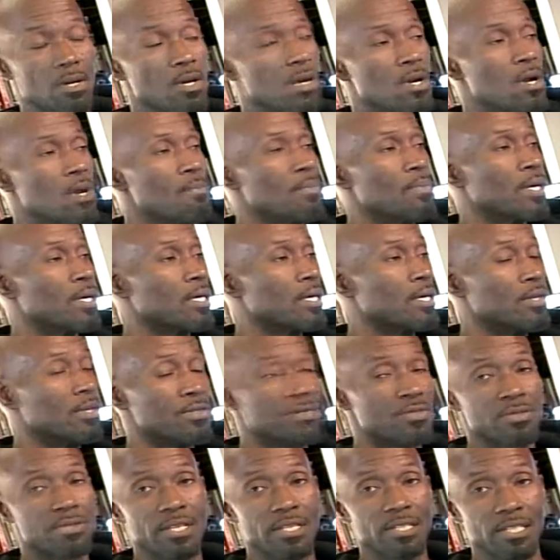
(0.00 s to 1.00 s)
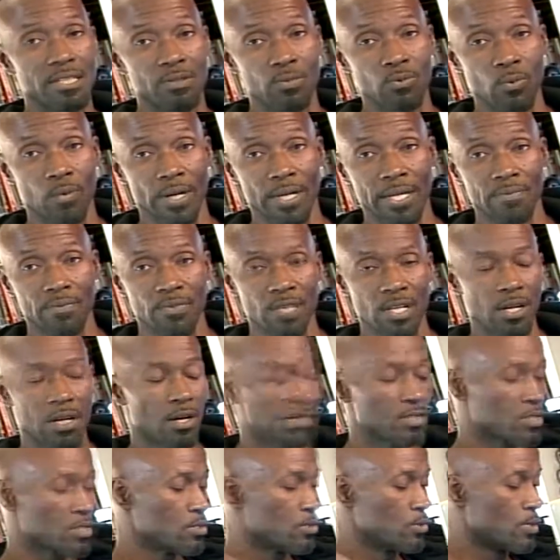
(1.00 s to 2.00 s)
because they didn't win. They
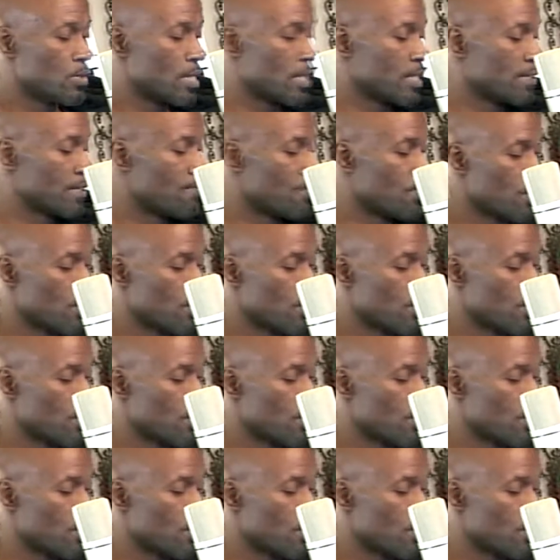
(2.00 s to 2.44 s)
lost to,